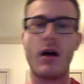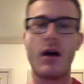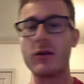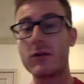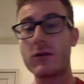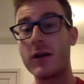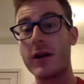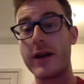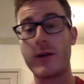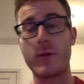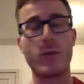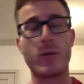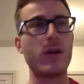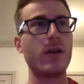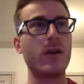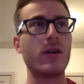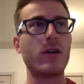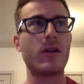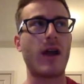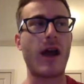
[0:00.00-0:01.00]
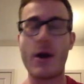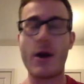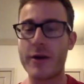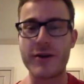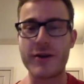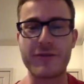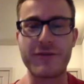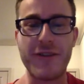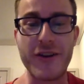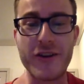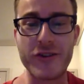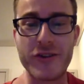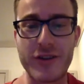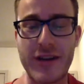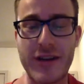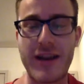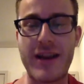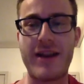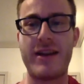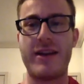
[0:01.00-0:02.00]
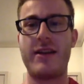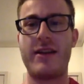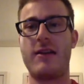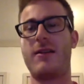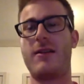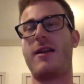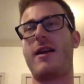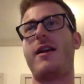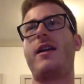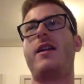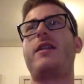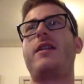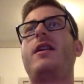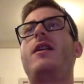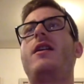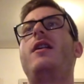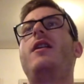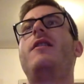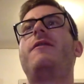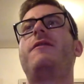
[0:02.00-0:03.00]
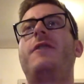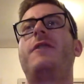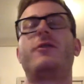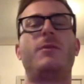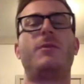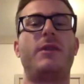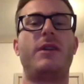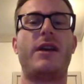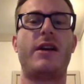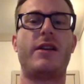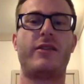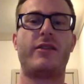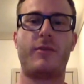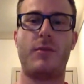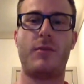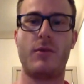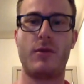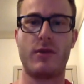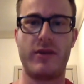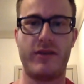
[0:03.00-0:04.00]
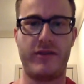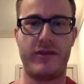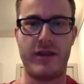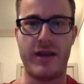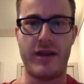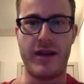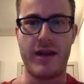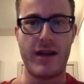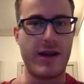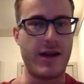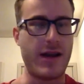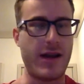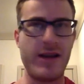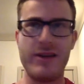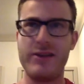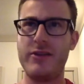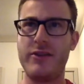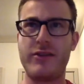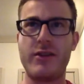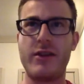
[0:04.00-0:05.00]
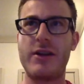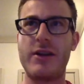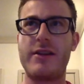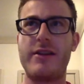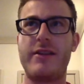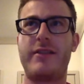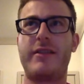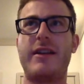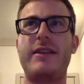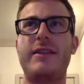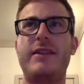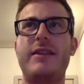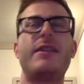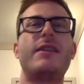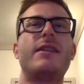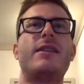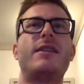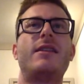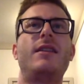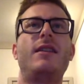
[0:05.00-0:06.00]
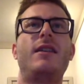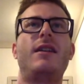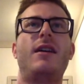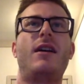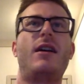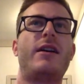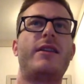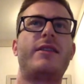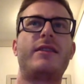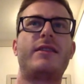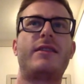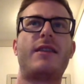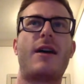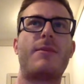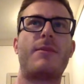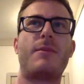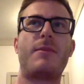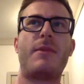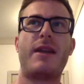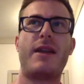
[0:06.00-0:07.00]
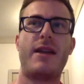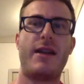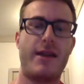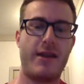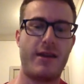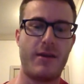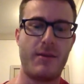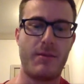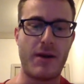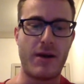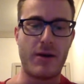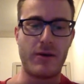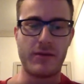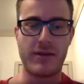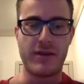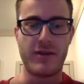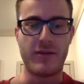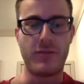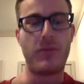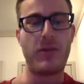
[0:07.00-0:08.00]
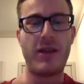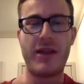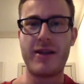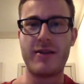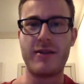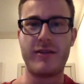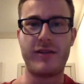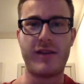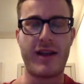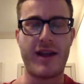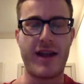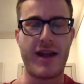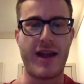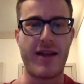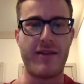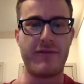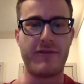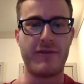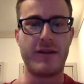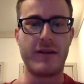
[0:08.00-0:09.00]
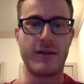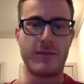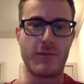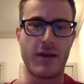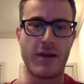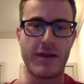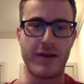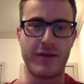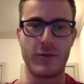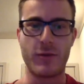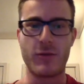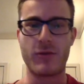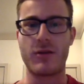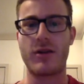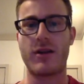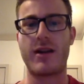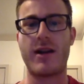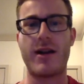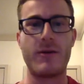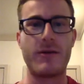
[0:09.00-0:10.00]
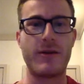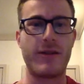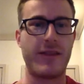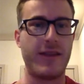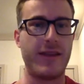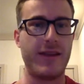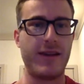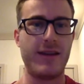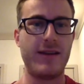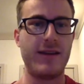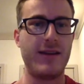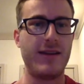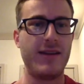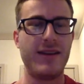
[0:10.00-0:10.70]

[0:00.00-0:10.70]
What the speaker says: All right, we're out here funging today here at Fungible Non-Sports, and I just thought of this idea at the top of my head about these players that I have in my Sorare account that